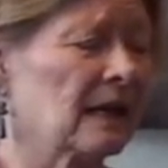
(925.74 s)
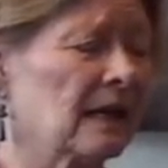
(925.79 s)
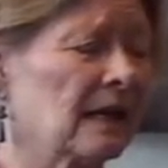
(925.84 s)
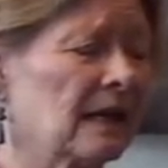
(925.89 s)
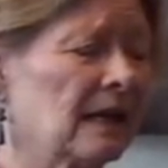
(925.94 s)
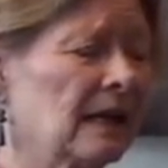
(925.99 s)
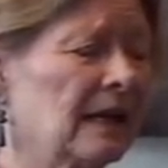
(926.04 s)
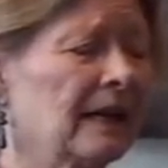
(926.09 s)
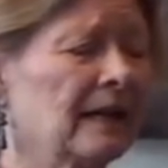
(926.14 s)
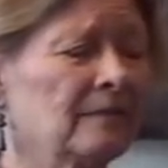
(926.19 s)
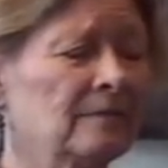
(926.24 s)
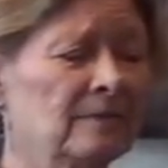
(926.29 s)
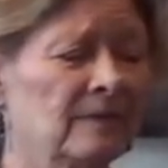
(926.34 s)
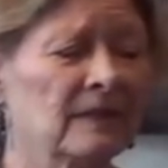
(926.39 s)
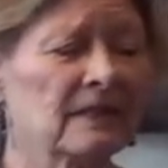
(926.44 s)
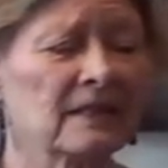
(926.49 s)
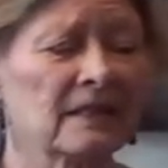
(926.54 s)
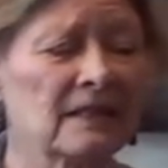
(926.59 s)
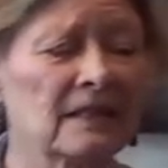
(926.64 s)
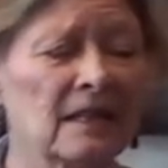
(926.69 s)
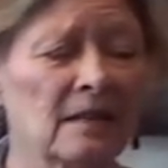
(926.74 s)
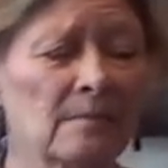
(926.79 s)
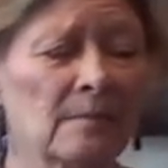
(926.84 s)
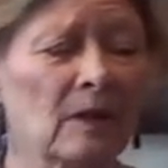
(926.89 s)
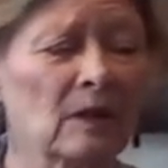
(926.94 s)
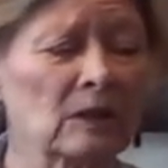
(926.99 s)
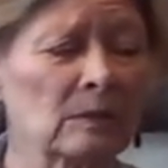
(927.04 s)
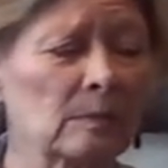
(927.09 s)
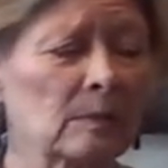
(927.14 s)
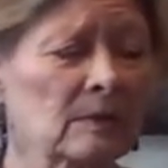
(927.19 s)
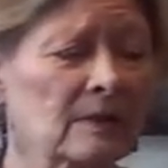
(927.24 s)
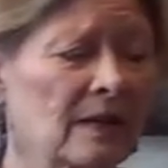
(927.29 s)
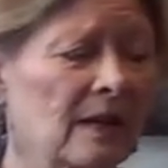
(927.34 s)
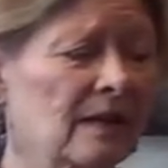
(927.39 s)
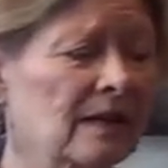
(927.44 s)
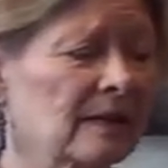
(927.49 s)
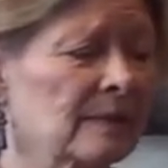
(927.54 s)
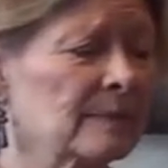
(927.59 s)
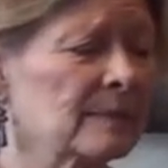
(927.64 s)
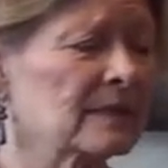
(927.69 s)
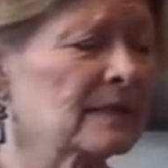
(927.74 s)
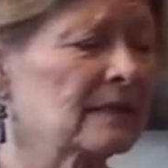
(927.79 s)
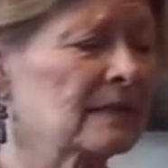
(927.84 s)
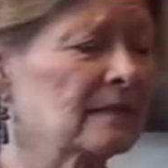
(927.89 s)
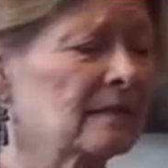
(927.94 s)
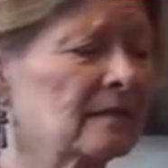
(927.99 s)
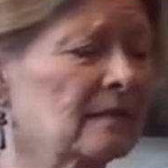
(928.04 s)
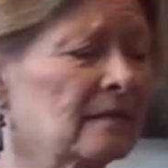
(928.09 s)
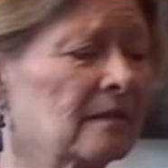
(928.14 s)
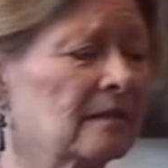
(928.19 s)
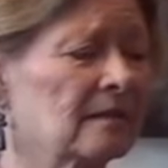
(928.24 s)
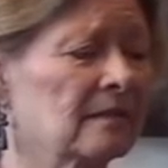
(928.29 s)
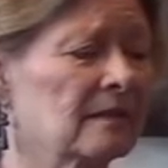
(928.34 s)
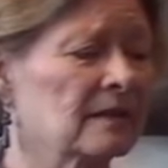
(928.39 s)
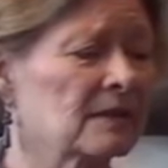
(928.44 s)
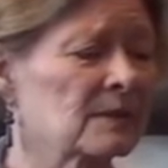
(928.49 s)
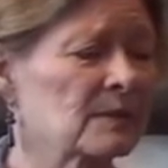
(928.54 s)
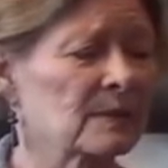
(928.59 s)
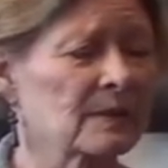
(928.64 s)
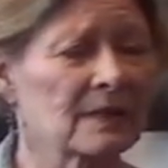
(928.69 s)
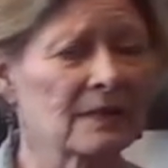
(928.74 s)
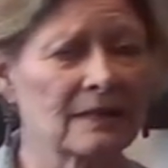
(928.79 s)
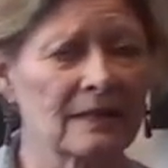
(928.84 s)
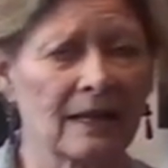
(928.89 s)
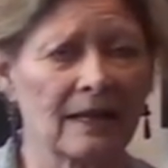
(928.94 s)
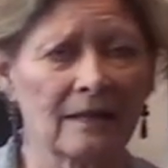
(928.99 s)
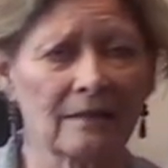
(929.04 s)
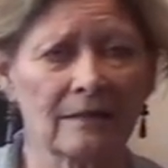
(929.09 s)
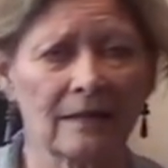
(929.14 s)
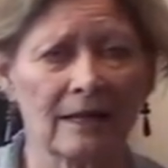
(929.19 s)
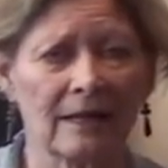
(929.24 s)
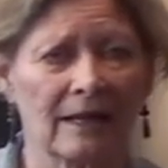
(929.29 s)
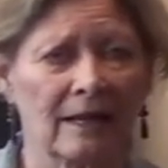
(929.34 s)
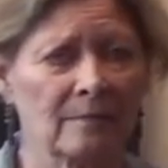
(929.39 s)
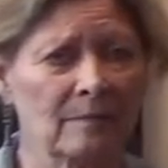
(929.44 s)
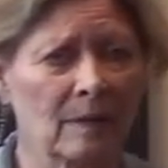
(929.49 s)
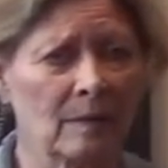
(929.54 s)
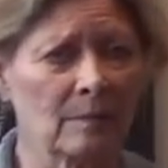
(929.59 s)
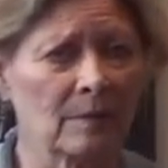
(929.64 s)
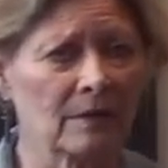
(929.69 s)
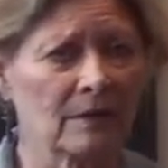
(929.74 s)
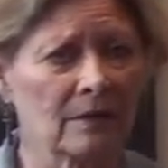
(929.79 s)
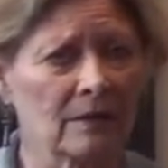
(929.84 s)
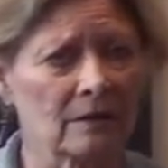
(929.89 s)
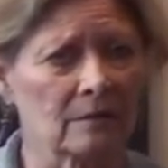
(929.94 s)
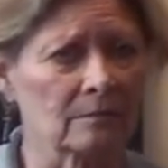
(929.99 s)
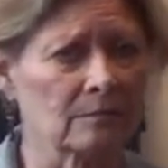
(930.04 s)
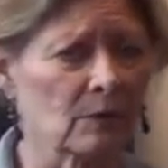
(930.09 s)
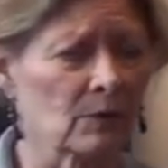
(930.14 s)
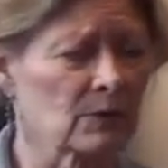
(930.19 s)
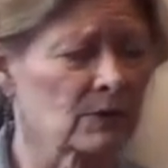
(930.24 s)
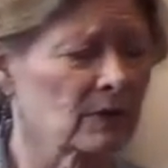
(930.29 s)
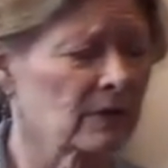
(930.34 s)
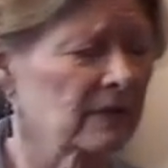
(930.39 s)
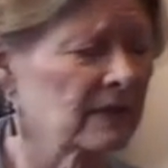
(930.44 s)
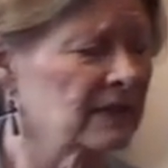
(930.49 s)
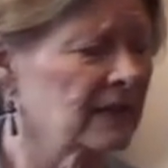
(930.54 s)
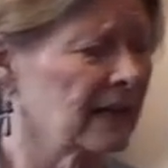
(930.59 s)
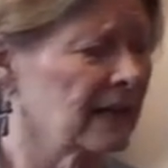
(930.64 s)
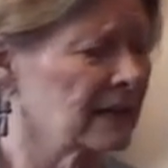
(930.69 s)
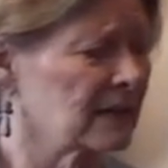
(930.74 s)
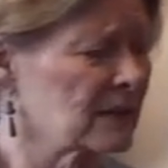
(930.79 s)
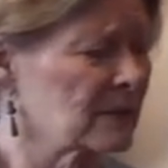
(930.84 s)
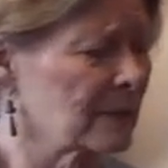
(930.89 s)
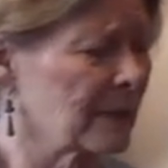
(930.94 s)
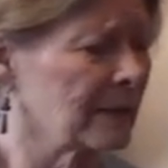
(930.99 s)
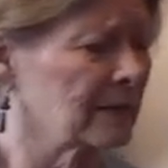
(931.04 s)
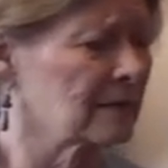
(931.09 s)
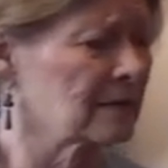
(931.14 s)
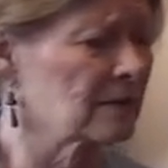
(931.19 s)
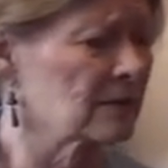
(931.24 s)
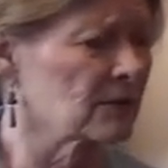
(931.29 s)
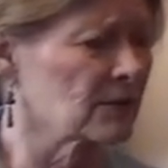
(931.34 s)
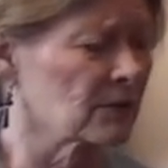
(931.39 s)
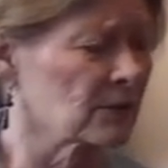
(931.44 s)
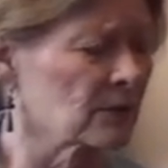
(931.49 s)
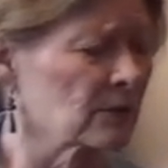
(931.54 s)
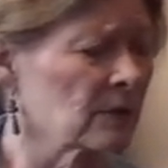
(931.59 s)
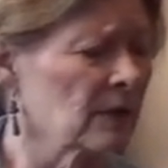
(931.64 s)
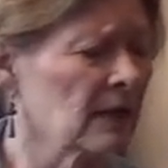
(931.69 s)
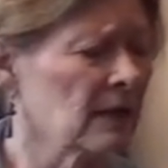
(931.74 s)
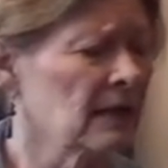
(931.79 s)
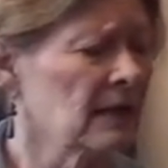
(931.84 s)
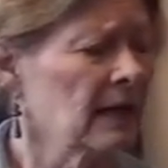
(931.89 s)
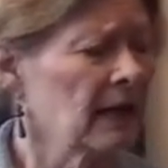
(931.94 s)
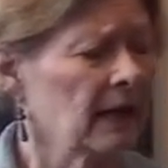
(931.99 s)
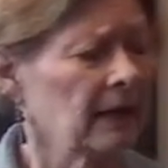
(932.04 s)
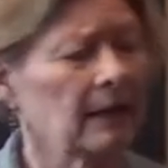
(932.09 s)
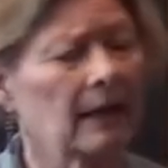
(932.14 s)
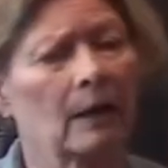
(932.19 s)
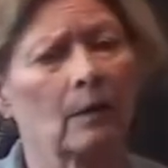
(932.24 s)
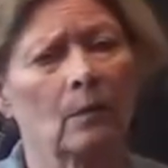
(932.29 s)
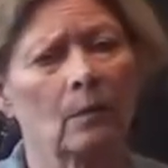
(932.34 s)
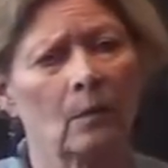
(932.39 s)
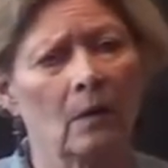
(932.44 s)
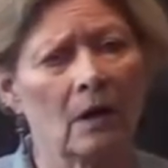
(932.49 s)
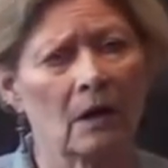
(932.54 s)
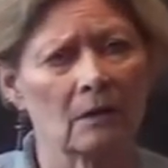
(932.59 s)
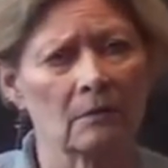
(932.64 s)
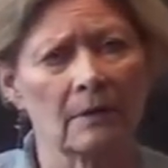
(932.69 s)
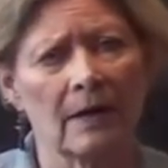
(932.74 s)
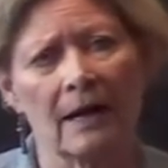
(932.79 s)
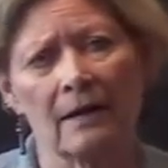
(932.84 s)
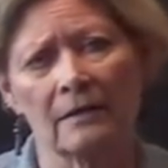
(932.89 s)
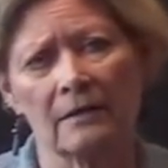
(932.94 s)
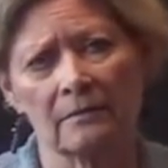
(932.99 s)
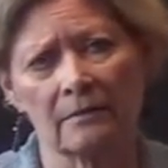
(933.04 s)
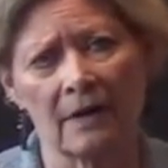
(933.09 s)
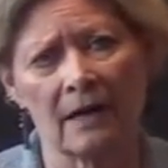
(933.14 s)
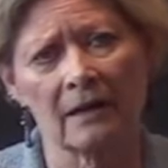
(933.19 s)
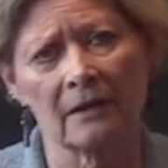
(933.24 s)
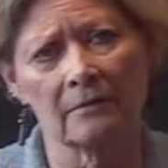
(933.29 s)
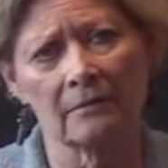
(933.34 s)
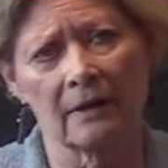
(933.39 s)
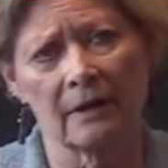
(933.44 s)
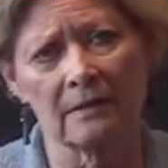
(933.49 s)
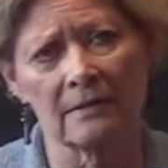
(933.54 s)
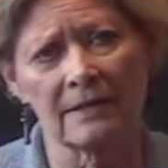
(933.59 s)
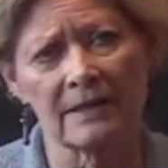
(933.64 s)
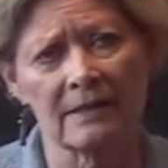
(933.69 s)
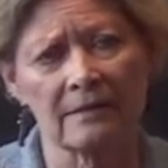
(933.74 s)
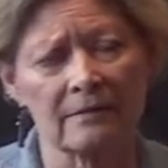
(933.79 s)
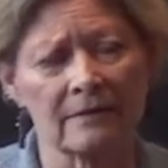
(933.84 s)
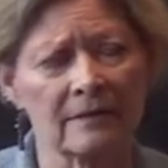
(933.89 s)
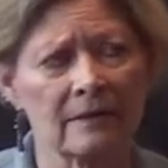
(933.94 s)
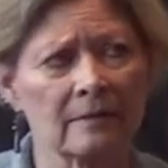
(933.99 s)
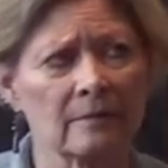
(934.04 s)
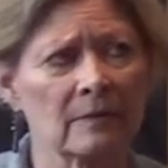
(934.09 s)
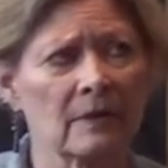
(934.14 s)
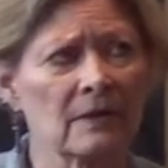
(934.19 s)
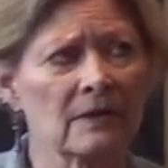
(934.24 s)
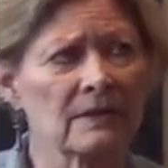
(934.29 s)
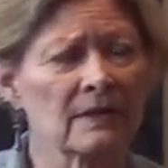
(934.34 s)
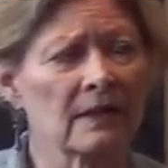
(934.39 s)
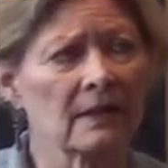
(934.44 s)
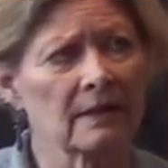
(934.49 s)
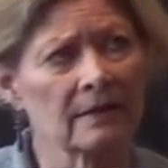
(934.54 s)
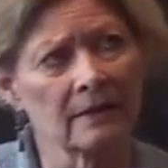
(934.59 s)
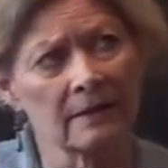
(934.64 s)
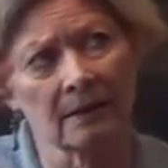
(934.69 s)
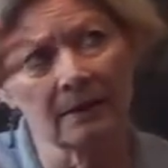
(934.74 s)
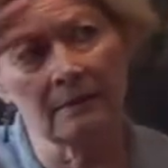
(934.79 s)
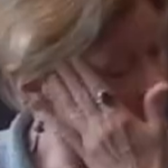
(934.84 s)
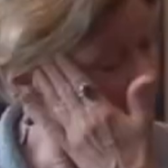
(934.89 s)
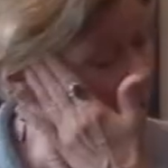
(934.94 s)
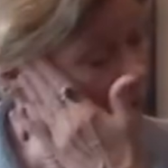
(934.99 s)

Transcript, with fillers: had visited them multiple times, and this was a day that I had maybe, you know, most of the day to spend at the zoo. And I walk around and around and around. So there's a outdoor